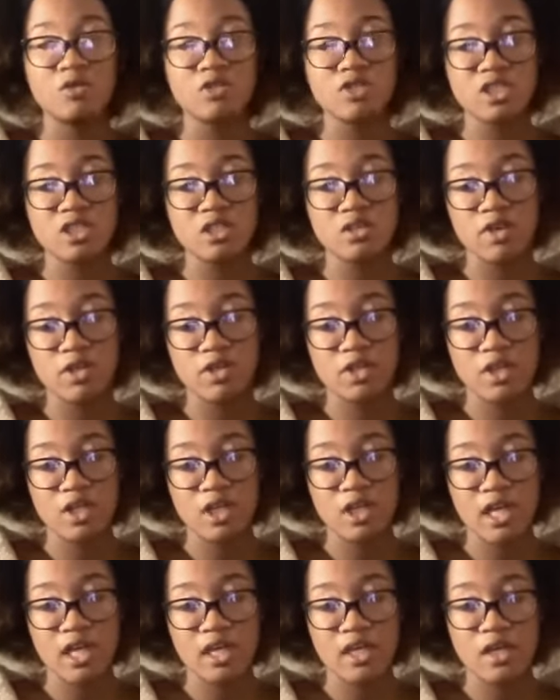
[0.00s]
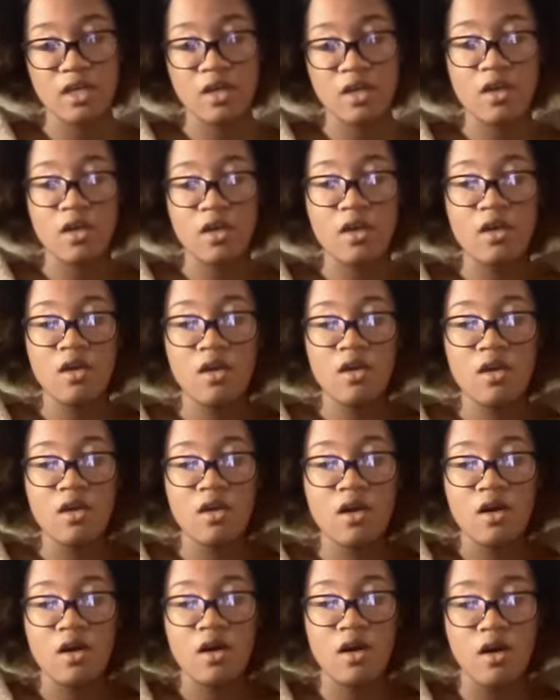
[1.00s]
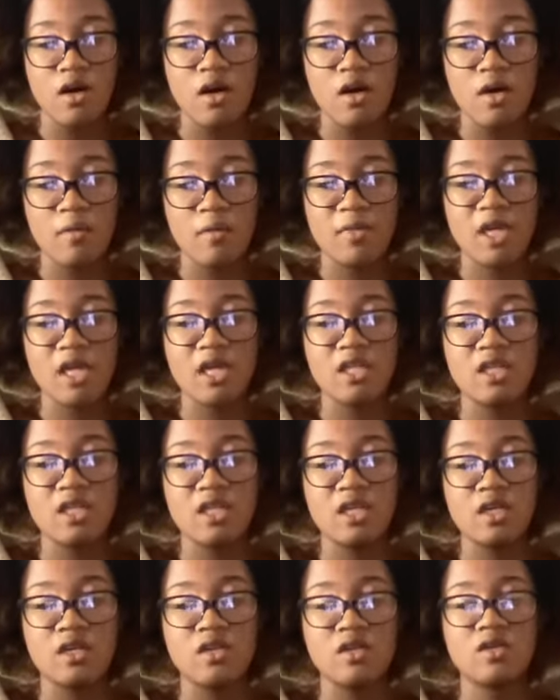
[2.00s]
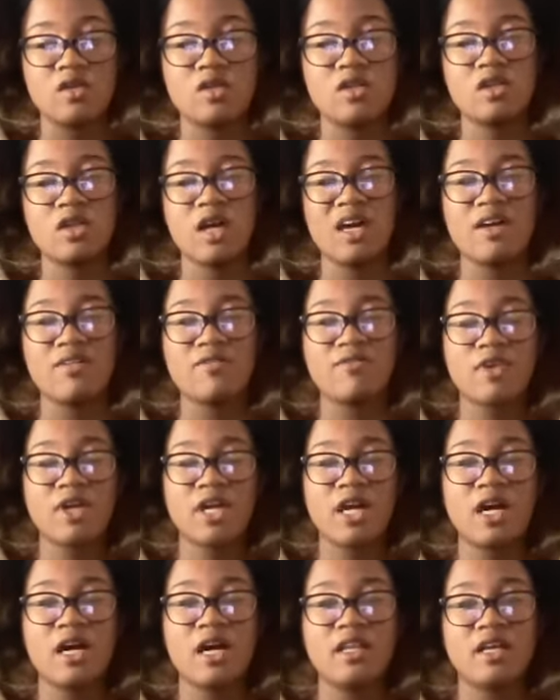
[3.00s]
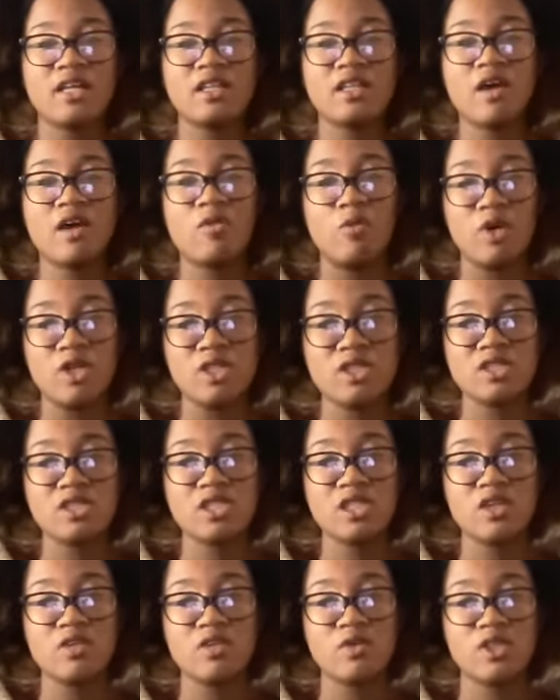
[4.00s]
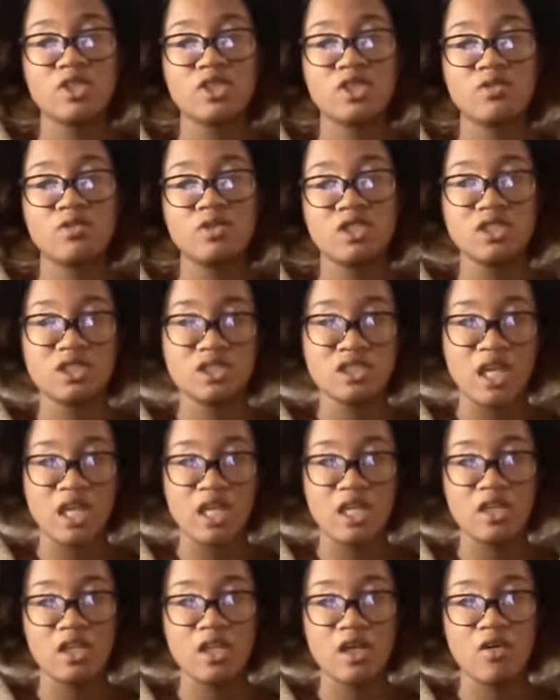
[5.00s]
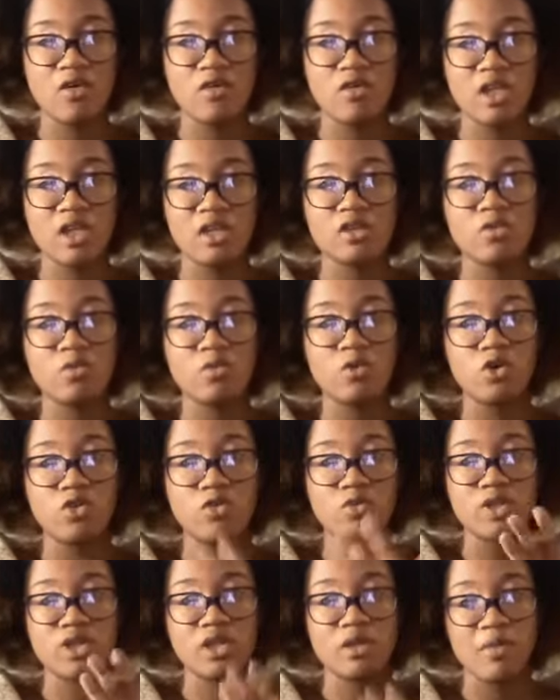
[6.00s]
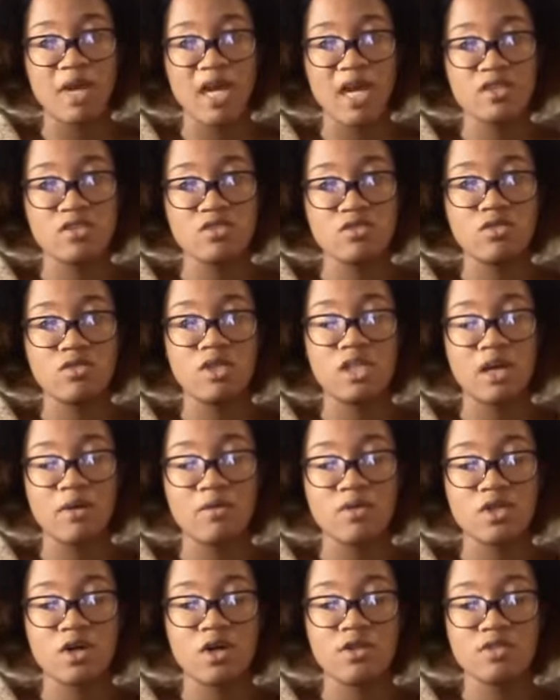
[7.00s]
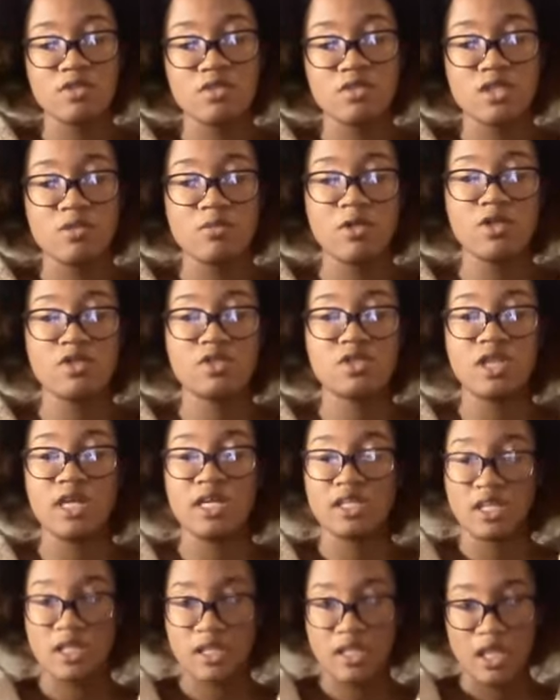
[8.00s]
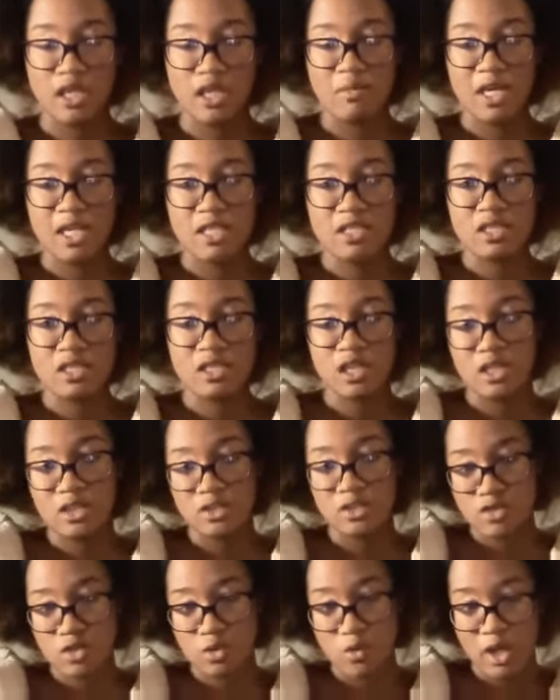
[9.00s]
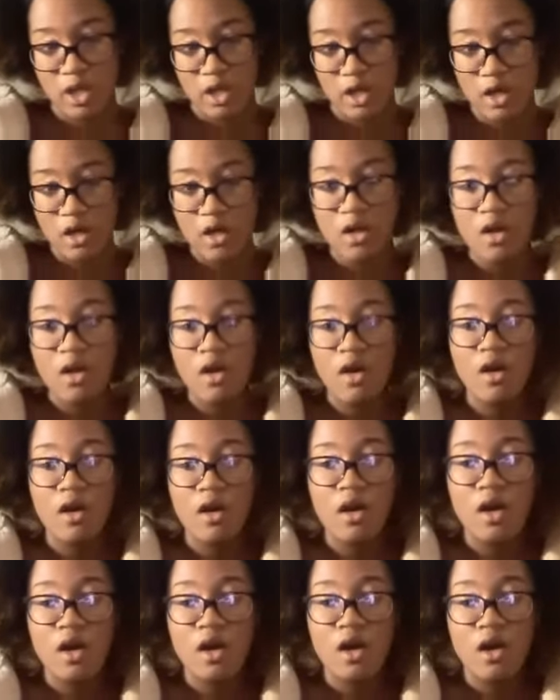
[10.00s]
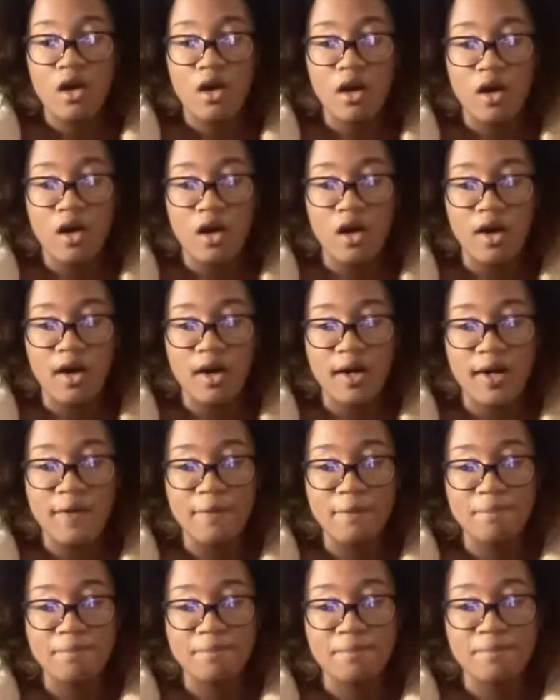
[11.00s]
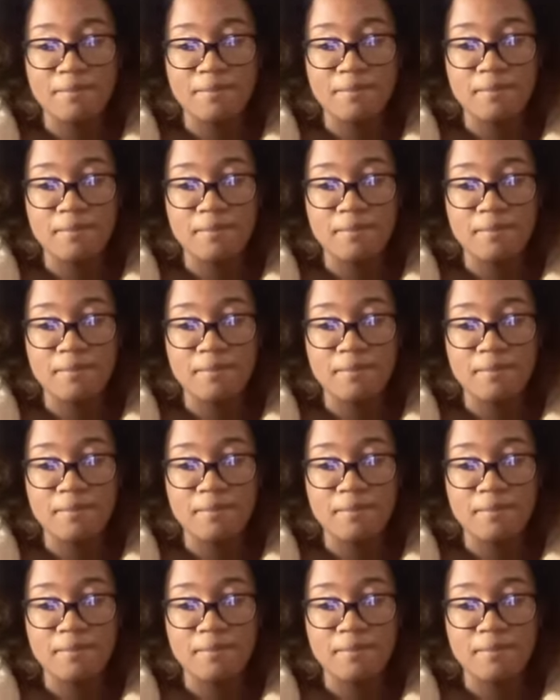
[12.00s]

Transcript: teeth around their neck. And then I forgot like that one scene where she was just standing there on like the wolf with the mask on. That was also similar to like the clay mask that they used to wear. Um,